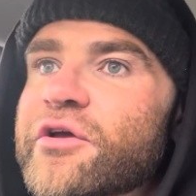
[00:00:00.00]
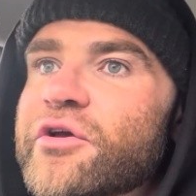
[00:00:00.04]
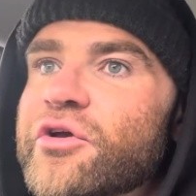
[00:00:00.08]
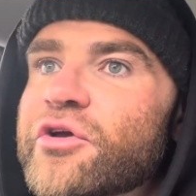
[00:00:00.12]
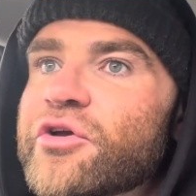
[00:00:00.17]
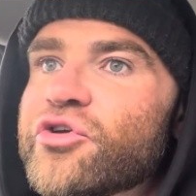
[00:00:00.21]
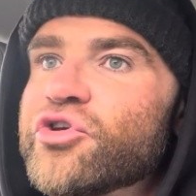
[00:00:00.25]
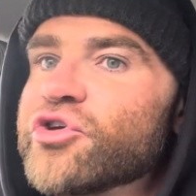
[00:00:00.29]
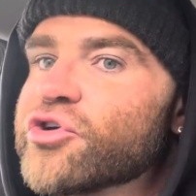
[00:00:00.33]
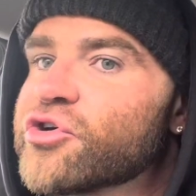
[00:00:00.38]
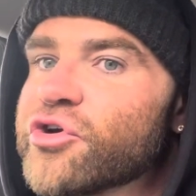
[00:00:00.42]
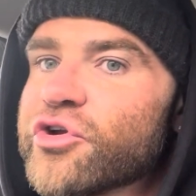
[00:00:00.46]

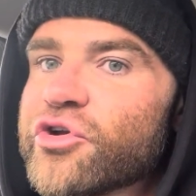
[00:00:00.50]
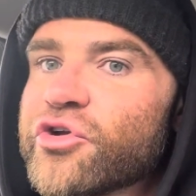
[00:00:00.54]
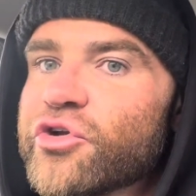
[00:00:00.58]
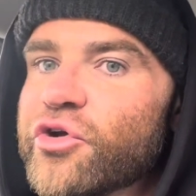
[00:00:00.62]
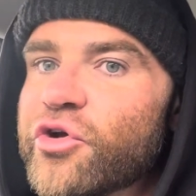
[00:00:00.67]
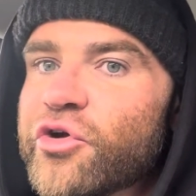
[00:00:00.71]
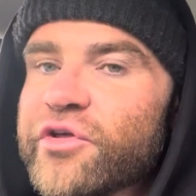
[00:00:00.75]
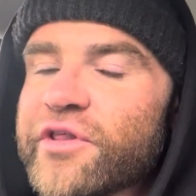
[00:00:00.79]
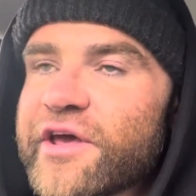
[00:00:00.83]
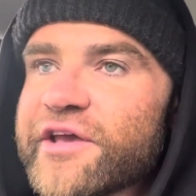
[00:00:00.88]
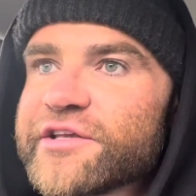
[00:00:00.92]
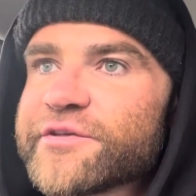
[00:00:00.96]
you could
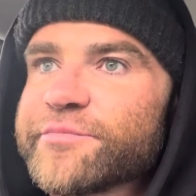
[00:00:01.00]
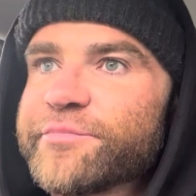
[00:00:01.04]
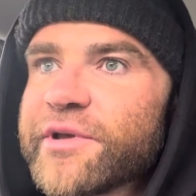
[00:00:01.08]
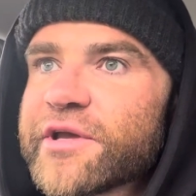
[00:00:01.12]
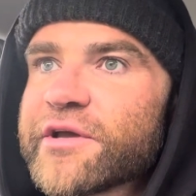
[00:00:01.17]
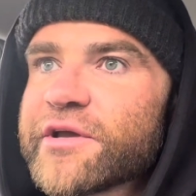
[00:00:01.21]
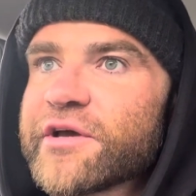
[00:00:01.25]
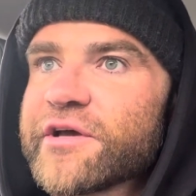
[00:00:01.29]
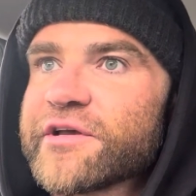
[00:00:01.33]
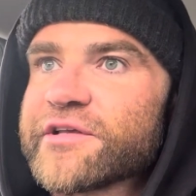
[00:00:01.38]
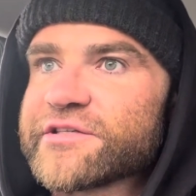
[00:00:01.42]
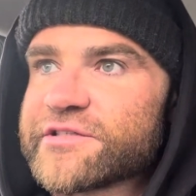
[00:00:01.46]
do this,
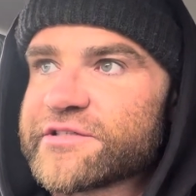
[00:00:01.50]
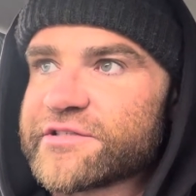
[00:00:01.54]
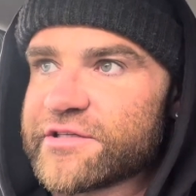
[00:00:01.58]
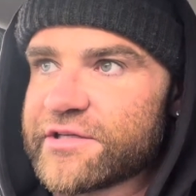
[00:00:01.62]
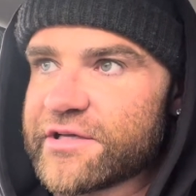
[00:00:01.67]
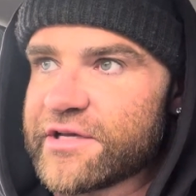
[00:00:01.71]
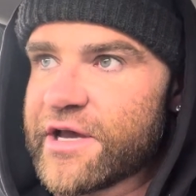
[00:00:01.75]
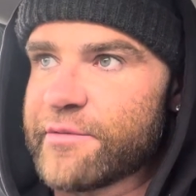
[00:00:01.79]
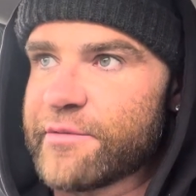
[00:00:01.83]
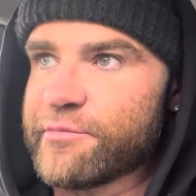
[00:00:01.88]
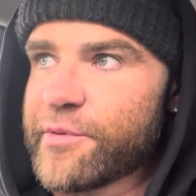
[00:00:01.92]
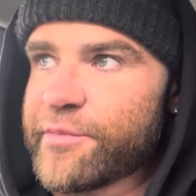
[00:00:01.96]
because
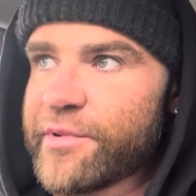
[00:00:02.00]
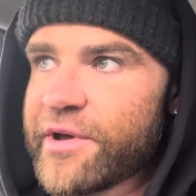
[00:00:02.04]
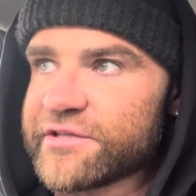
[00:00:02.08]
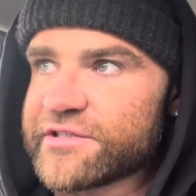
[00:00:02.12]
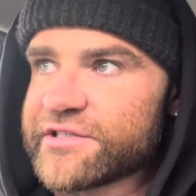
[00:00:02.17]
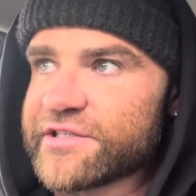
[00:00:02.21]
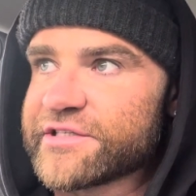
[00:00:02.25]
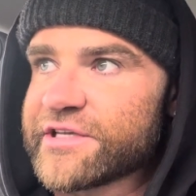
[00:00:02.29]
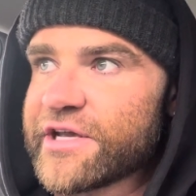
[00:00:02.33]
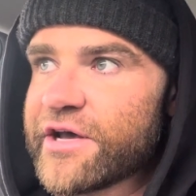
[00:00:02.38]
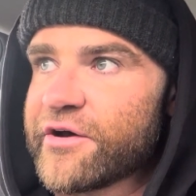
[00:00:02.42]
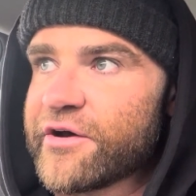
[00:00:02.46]
I'm about
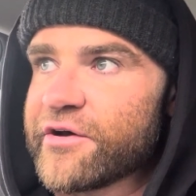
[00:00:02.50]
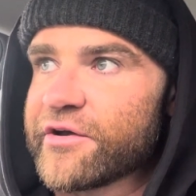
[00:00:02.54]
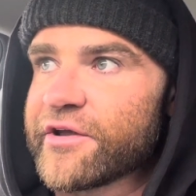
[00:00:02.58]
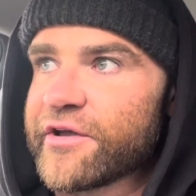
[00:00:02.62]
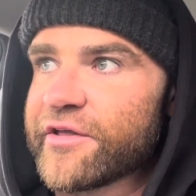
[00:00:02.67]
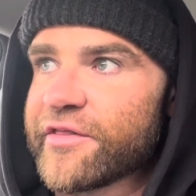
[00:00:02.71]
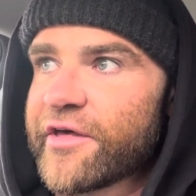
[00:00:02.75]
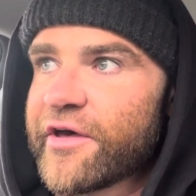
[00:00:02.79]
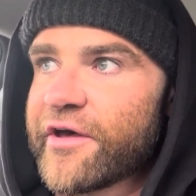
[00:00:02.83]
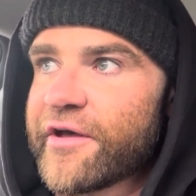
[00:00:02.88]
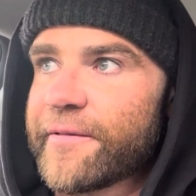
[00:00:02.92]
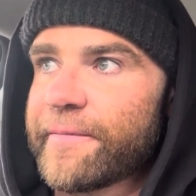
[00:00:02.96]
to tell you
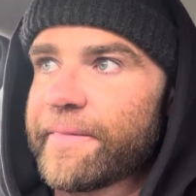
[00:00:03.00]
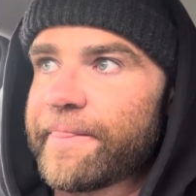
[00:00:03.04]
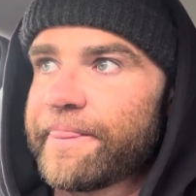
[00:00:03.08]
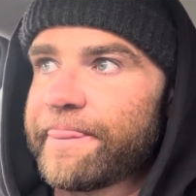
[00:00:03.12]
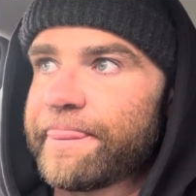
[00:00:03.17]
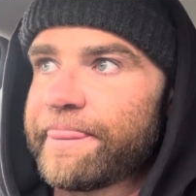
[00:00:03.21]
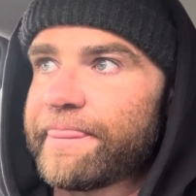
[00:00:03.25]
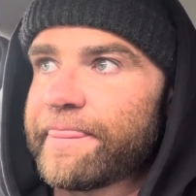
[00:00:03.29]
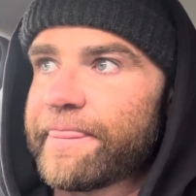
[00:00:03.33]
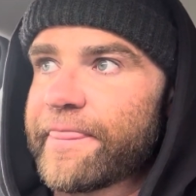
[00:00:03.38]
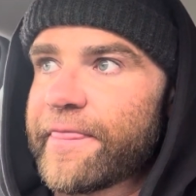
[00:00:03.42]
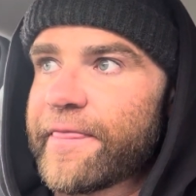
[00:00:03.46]
that
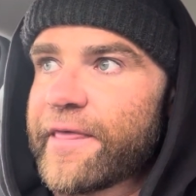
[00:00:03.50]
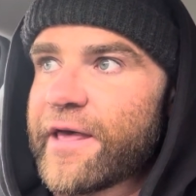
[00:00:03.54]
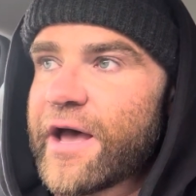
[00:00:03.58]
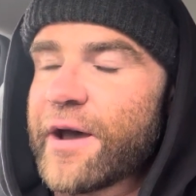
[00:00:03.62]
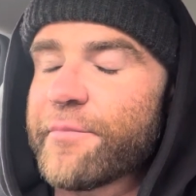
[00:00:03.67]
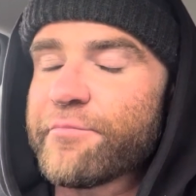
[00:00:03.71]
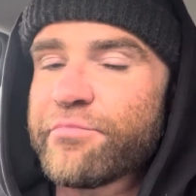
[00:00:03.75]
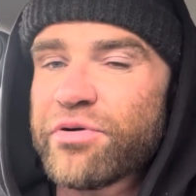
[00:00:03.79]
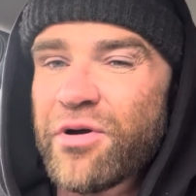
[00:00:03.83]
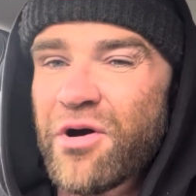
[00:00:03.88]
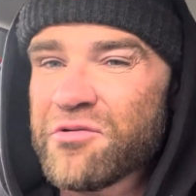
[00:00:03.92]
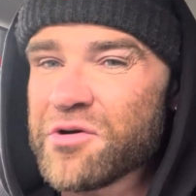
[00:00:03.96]

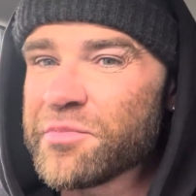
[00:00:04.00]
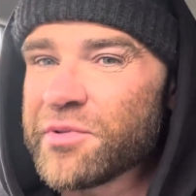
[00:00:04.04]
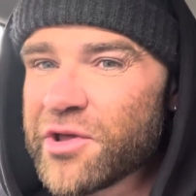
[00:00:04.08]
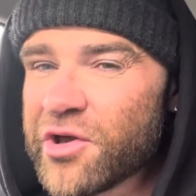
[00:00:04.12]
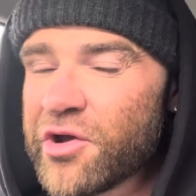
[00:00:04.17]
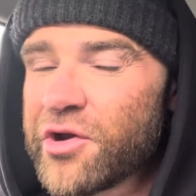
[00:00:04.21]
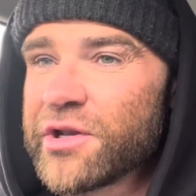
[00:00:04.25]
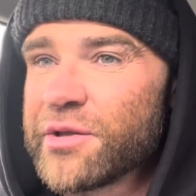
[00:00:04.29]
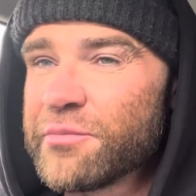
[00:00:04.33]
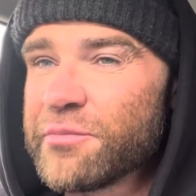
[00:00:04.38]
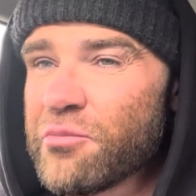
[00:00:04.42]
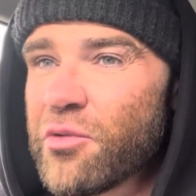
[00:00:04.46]
I'm probably
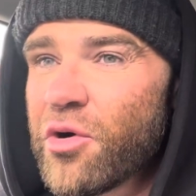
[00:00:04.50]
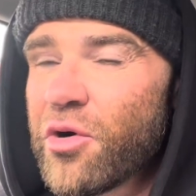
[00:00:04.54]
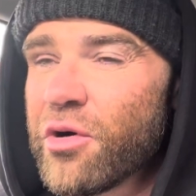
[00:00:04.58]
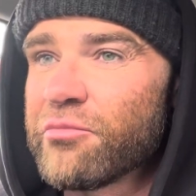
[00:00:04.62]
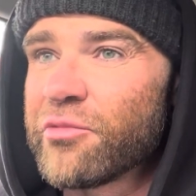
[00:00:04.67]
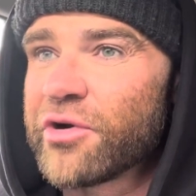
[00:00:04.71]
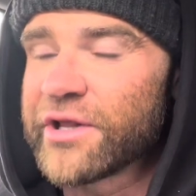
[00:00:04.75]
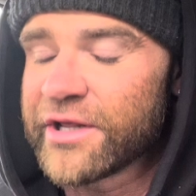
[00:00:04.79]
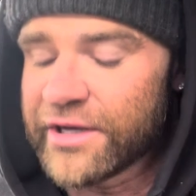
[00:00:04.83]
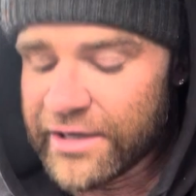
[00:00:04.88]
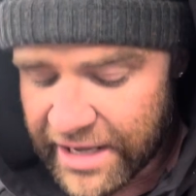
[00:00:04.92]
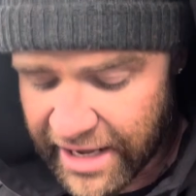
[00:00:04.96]
earning more
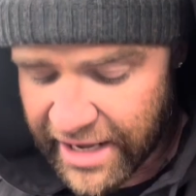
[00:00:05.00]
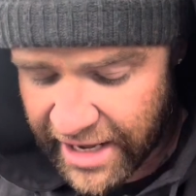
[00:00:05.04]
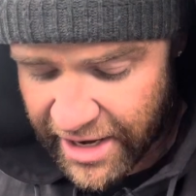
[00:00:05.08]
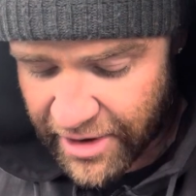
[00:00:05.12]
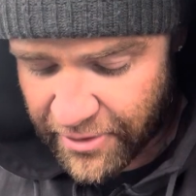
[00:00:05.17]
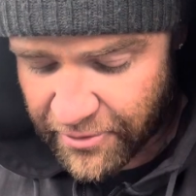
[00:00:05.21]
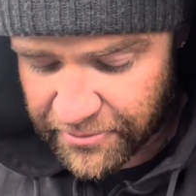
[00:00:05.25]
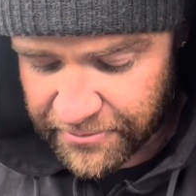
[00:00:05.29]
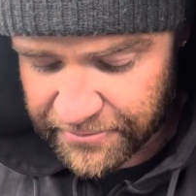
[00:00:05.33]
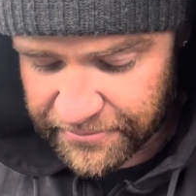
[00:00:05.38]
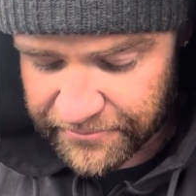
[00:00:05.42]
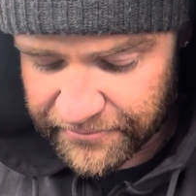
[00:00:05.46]
money
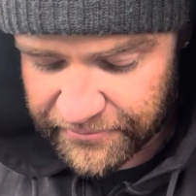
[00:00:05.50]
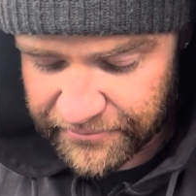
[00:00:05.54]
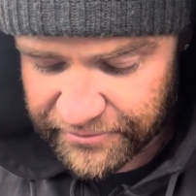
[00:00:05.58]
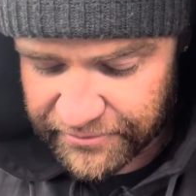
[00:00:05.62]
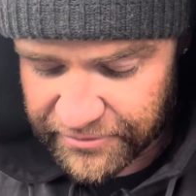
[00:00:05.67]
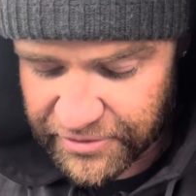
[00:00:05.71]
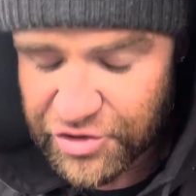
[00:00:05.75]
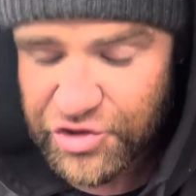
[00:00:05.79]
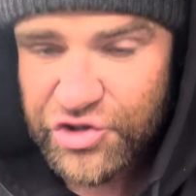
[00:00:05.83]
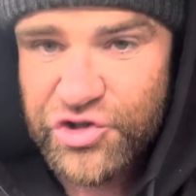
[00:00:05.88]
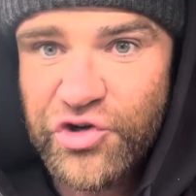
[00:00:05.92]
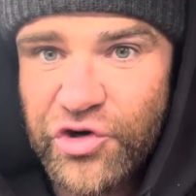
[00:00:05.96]
now
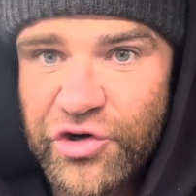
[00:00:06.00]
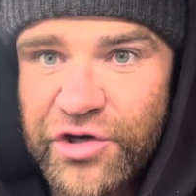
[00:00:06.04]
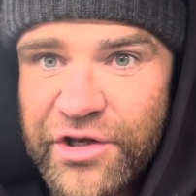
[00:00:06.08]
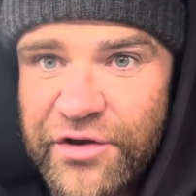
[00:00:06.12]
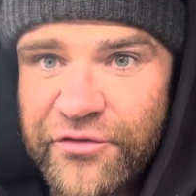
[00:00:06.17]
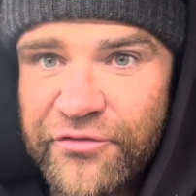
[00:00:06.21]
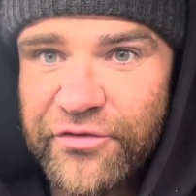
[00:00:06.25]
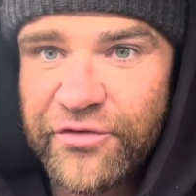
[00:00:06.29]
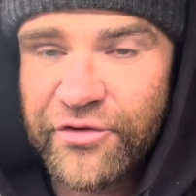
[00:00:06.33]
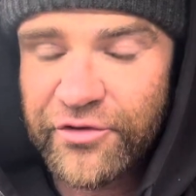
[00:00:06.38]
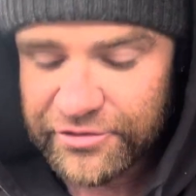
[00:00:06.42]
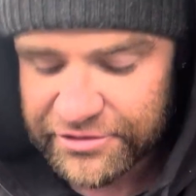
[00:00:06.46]

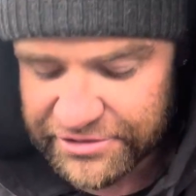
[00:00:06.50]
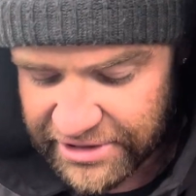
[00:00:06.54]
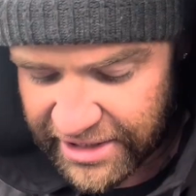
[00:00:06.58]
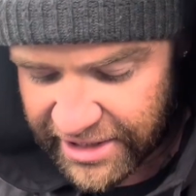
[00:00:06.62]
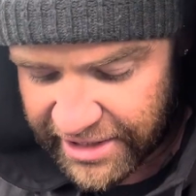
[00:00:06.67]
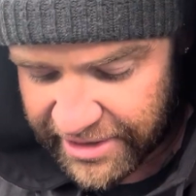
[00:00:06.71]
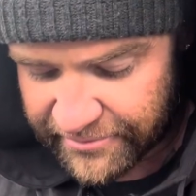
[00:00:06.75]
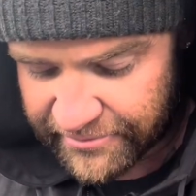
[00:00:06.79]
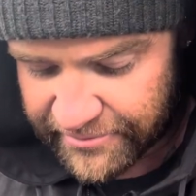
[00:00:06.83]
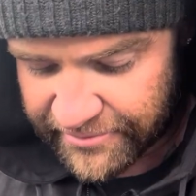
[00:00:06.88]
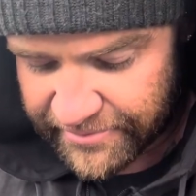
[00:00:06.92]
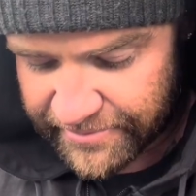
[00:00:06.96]
studying full
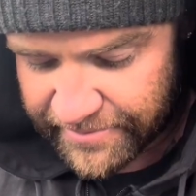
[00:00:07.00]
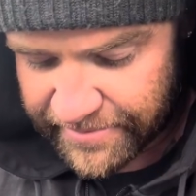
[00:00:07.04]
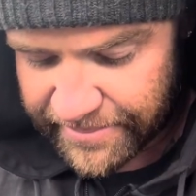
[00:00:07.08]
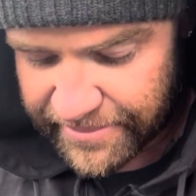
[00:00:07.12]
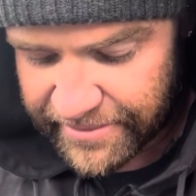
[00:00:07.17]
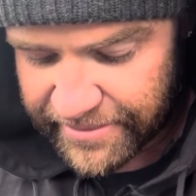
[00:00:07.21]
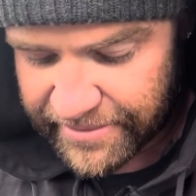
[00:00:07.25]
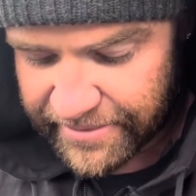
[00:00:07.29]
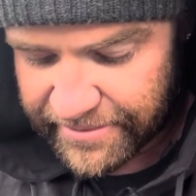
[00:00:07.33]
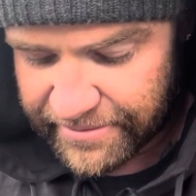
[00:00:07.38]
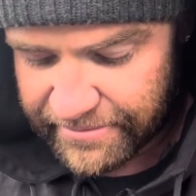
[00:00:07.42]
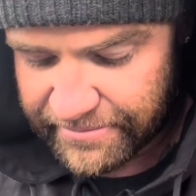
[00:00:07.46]
time
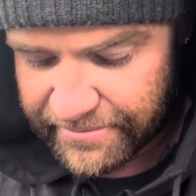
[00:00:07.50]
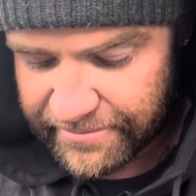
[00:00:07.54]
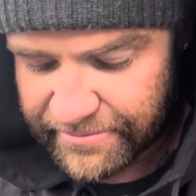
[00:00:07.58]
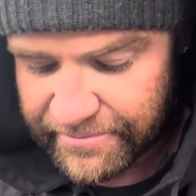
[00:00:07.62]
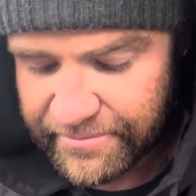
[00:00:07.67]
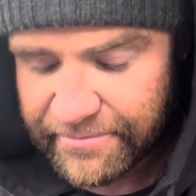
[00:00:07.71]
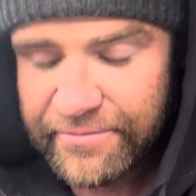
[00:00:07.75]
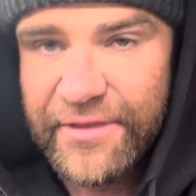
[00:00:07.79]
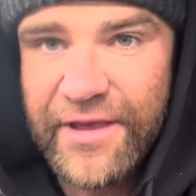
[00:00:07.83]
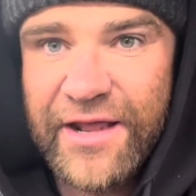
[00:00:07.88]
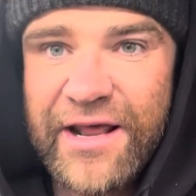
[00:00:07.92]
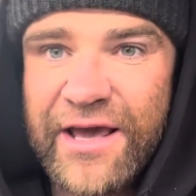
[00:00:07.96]

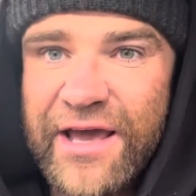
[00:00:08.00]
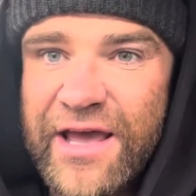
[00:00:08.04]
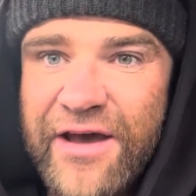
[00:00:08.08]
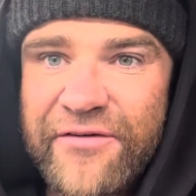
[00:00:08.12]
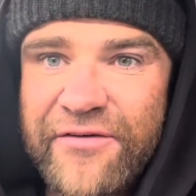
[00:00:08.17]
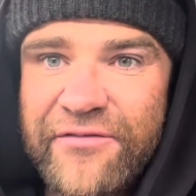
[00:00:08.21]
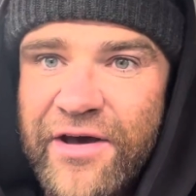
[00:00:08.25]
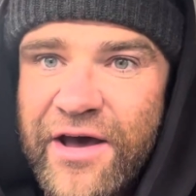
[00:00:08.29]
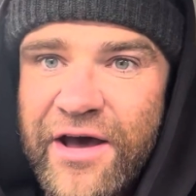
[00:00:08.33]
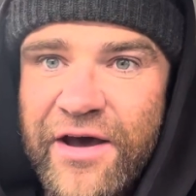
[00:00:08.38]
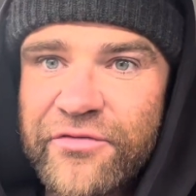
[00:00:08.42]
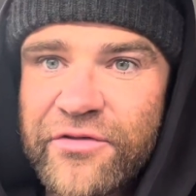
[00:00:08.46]
than I
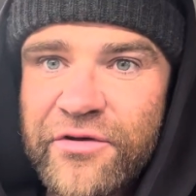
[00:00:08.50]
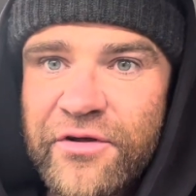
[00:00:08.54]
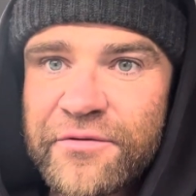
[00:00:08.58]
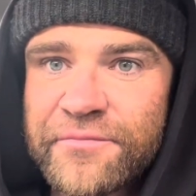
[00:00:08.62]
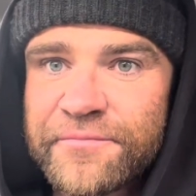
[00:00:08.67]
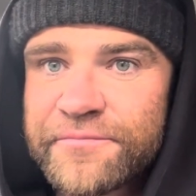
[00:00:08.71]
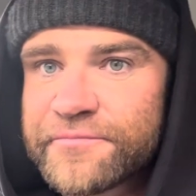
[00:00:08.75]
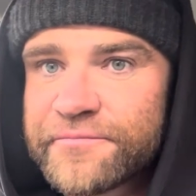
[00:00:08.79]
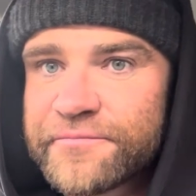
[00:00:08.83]
ever have done.